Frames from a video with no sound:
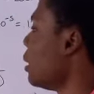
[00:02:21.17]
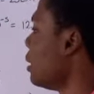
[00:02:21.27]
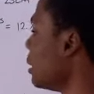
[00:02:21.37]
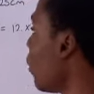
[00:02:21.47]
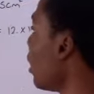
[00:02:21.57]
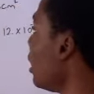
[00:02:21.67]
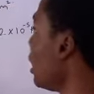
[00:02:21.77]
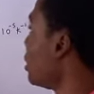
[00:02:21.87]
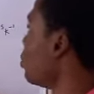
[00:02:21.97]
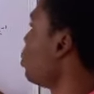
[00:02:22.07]
Which
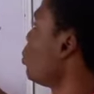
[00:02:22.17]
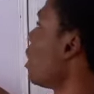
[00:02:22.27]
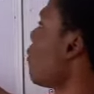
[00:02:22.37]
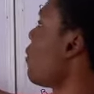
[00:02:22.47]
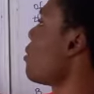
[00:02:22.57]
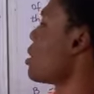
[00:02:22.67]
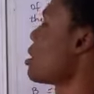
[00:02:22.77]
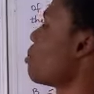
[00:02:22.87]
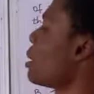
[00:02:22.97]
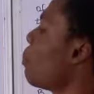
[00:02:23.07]
will have 5
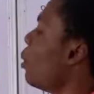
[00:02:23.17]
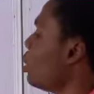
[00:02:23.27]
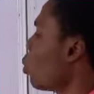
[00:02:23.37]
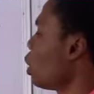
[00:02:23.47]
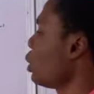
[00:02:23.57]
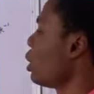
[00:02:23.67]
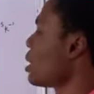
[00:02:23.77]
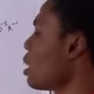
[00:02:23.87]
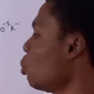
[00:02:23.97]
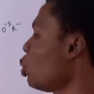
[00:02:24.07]
centimeters. But in the question, they
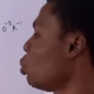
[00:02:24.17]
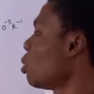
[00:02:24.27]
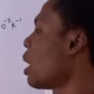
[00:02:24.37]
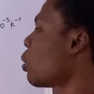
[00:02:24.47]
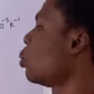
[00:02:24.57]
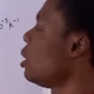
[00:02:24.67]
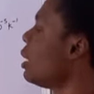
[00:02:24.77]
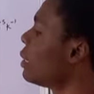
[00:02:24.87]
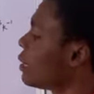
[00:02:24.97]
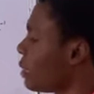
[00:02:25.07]
said we should
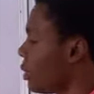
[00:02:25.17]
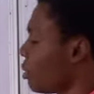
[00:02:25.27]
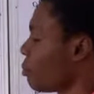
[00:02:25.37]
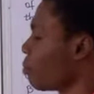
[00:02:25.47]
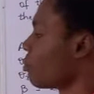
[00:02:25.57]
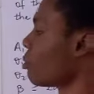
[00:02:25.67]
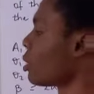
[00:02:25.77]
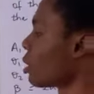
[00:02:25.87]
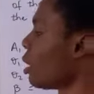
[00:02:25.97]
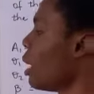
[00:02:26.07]
calculate
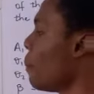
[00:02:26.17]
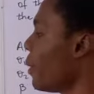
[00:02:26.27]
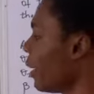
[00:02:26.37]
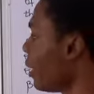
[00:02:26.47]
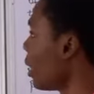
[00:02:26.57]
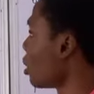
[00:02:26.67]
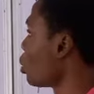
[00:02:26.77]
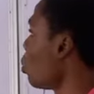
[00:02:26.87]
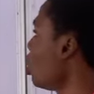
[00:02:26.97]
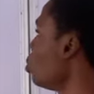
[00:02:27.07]
area.
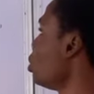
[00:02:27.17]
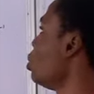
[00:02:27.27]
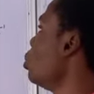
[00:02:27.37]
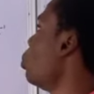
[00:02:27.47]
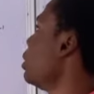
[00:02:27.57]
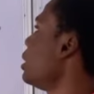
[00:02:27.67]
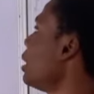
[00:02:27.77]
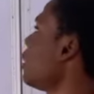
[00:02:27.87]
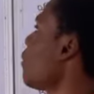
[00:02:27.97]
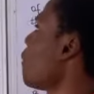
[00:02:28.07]
So what do? We
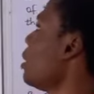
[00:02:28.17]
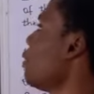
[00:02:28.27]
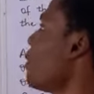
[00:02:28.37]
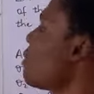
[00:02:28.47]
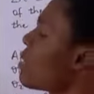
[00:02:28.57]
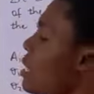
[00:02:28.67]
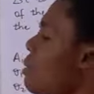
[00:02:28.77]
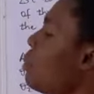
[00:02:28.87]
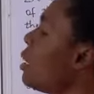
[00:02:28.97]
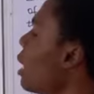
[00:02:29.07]
said 5
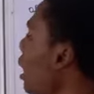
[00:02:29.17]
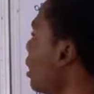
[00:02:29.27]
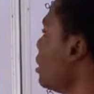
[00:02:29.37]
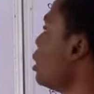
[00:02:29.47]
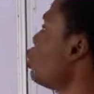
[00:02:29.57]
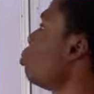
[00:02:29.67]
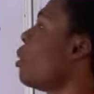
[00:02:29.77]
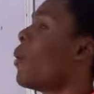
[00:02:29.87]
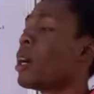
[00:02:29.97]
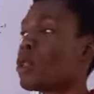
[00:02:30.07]
centimeters raised to
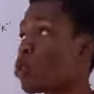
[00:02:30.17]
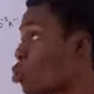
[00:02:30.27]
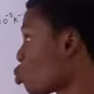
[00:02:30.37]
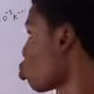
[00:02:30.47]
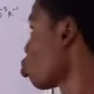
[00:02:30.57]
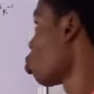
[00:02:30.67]
power 2.